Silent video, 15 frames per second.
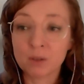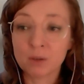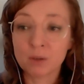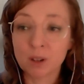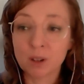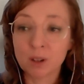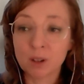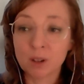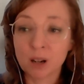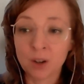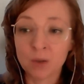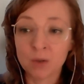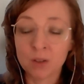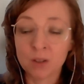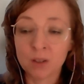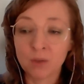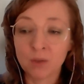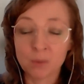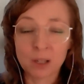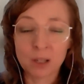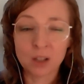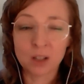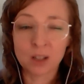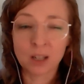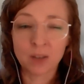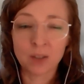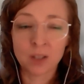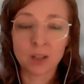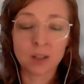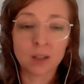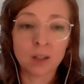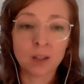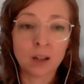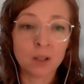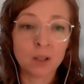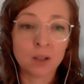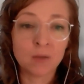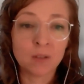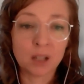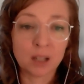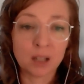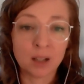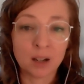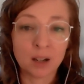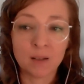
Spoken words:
also to cover those information sessions in our newsletter,